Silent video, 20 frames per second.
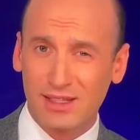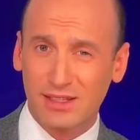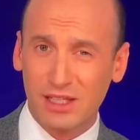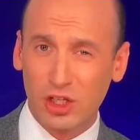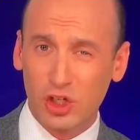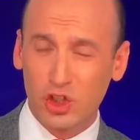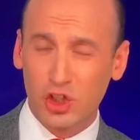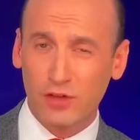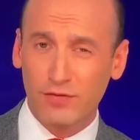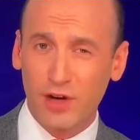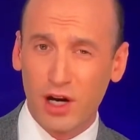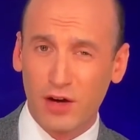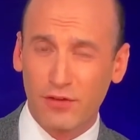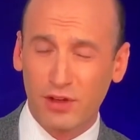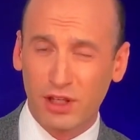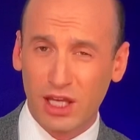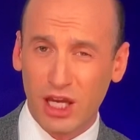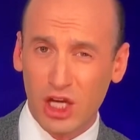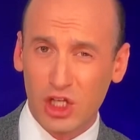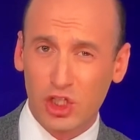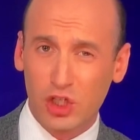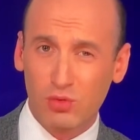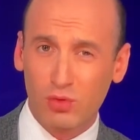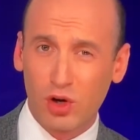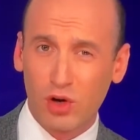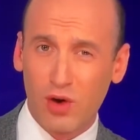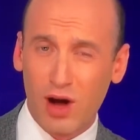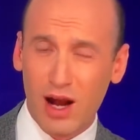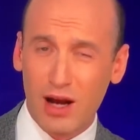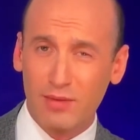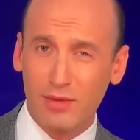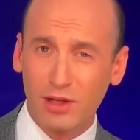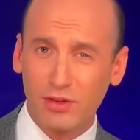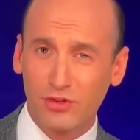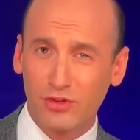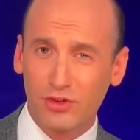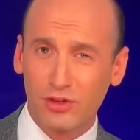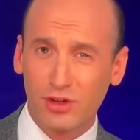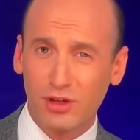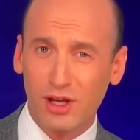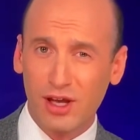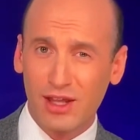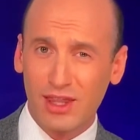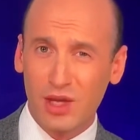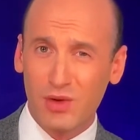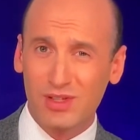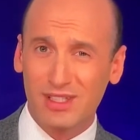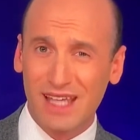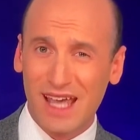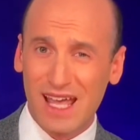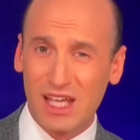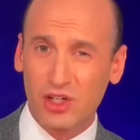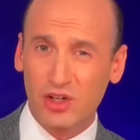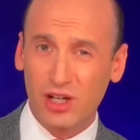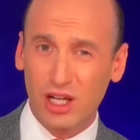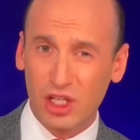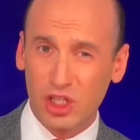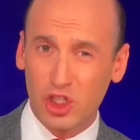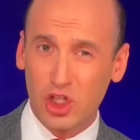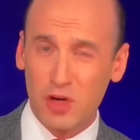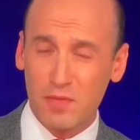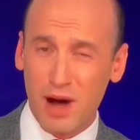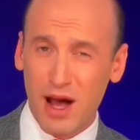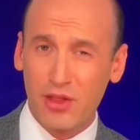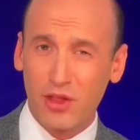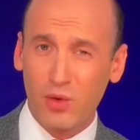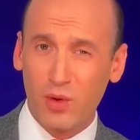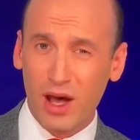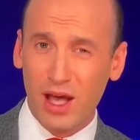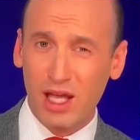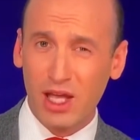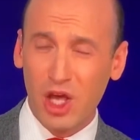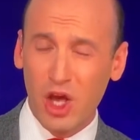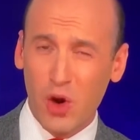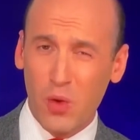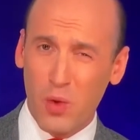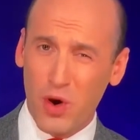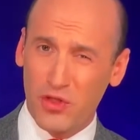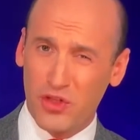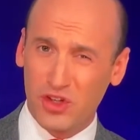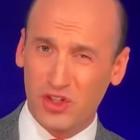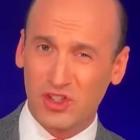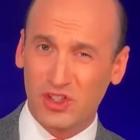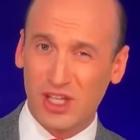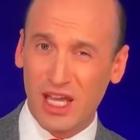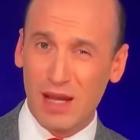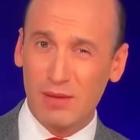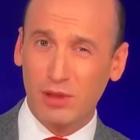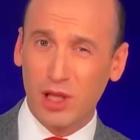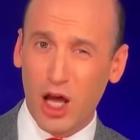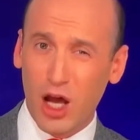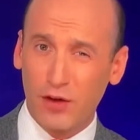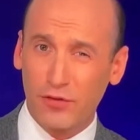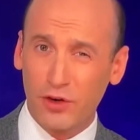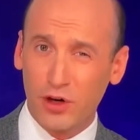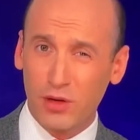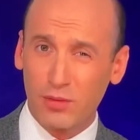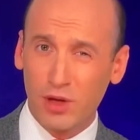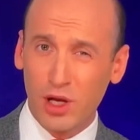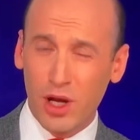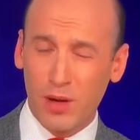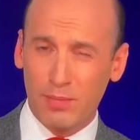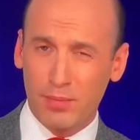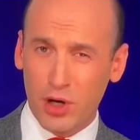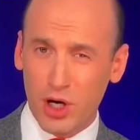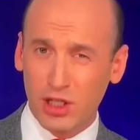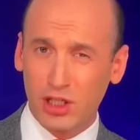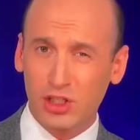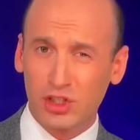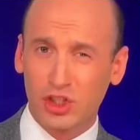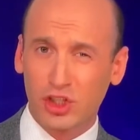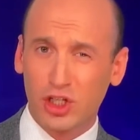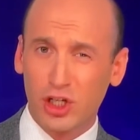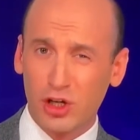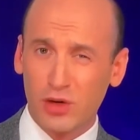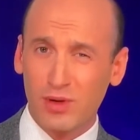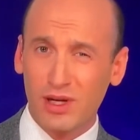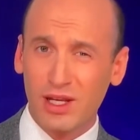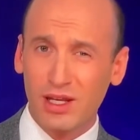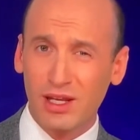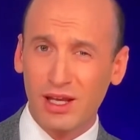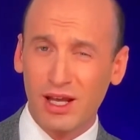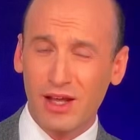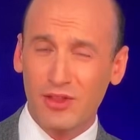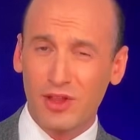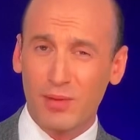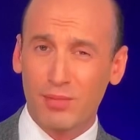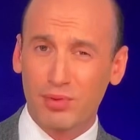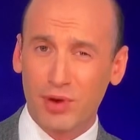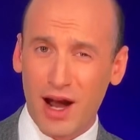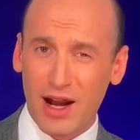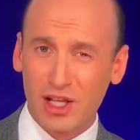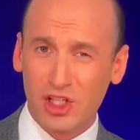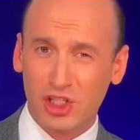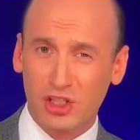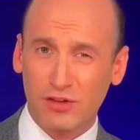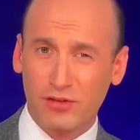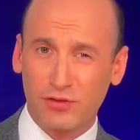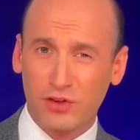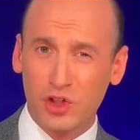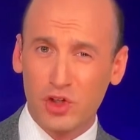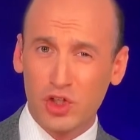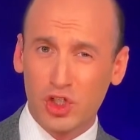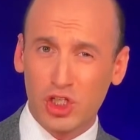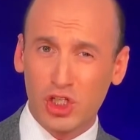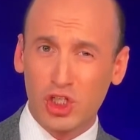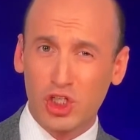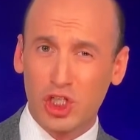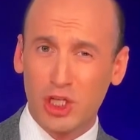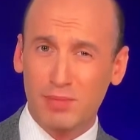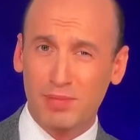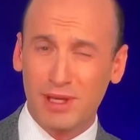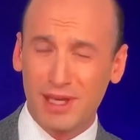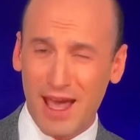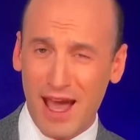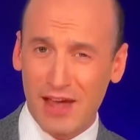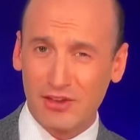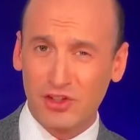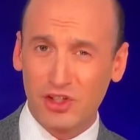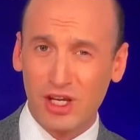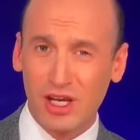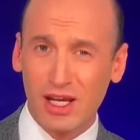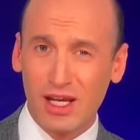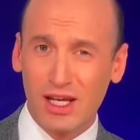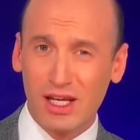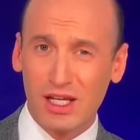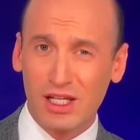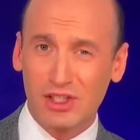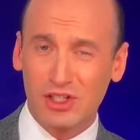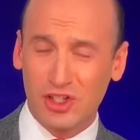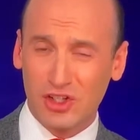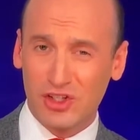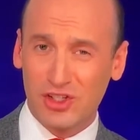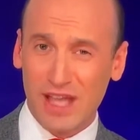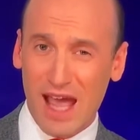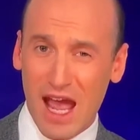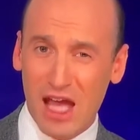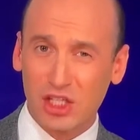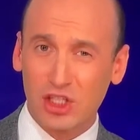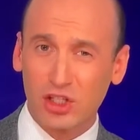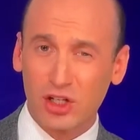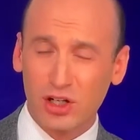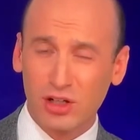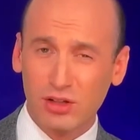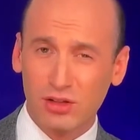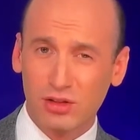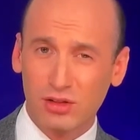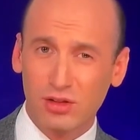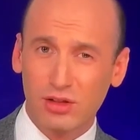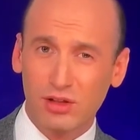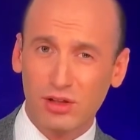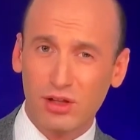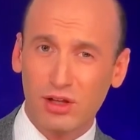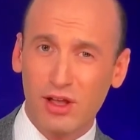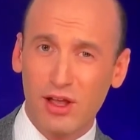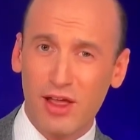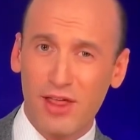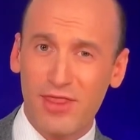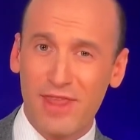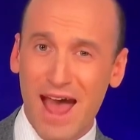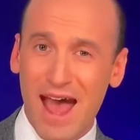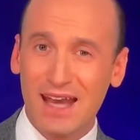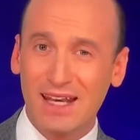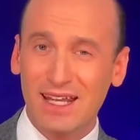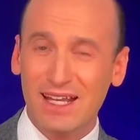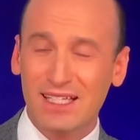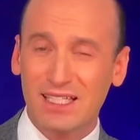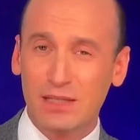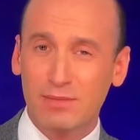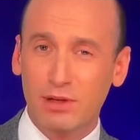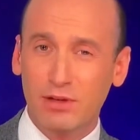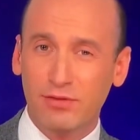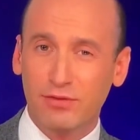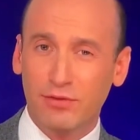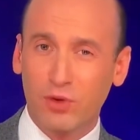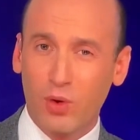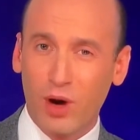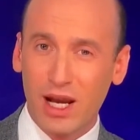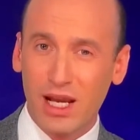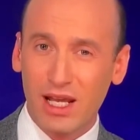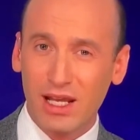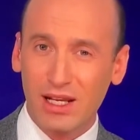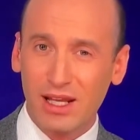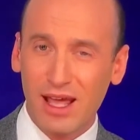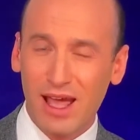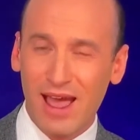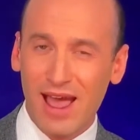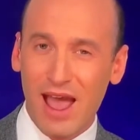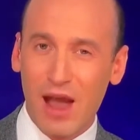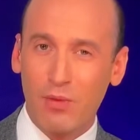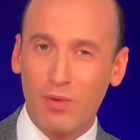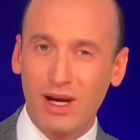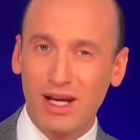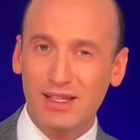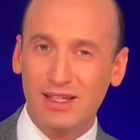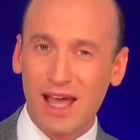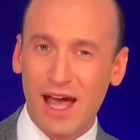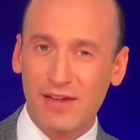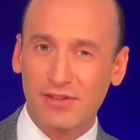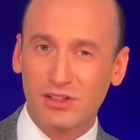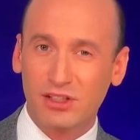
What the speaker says: Signature verification requirements that was entered into, by the way, with the same law firm, Perkins Coie, that brought us the Fusion GPS disaster. That needs to be voided, and we need to have